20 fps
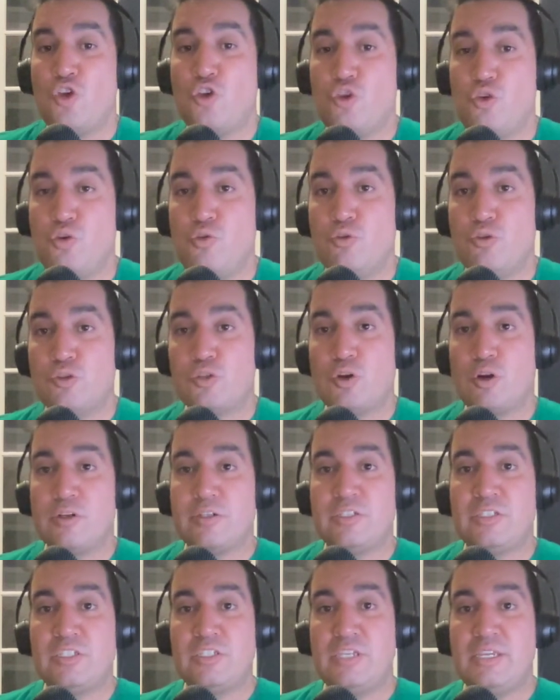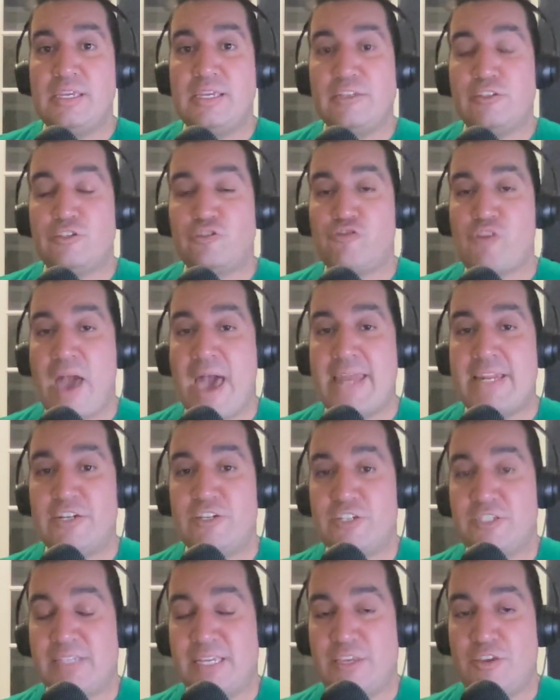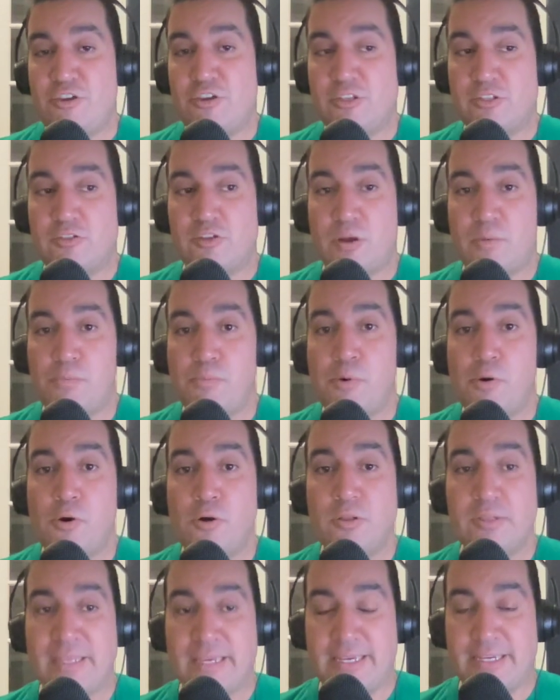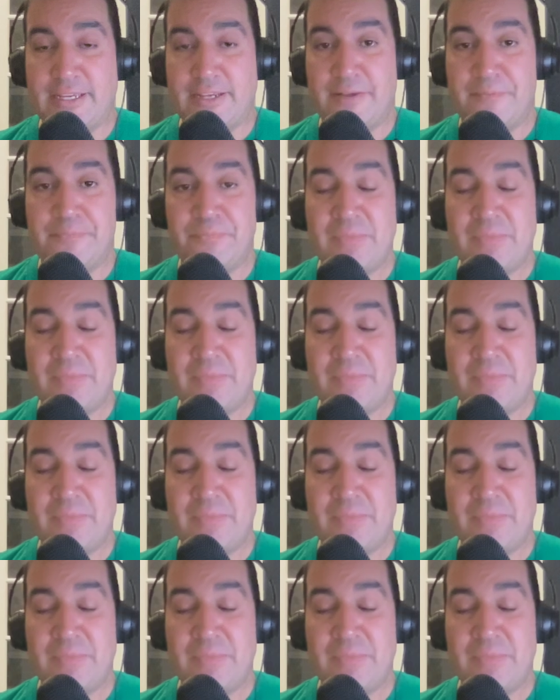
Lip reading: you start seeing strategies that you can start pulling.